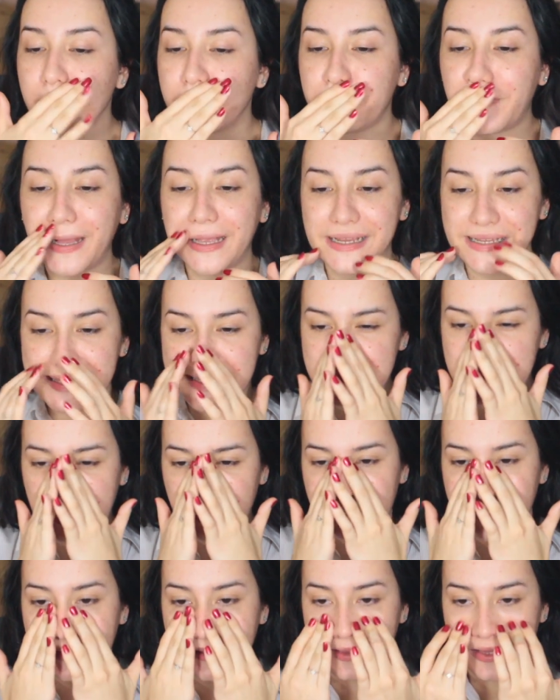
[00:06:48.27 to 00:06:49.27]
but it's
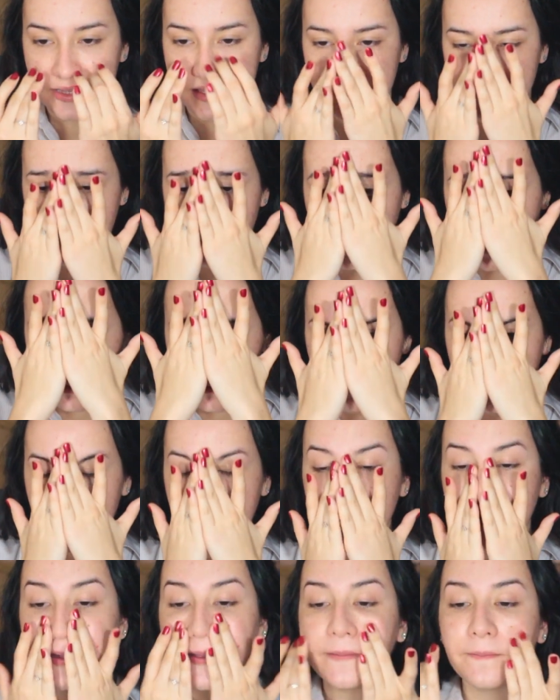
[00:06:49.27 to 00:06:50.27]
nothing that's
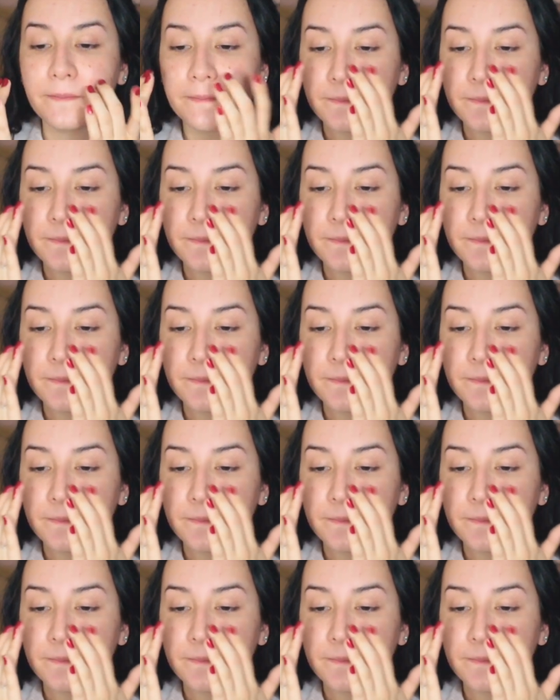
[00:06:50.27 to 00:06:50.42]
bothering me.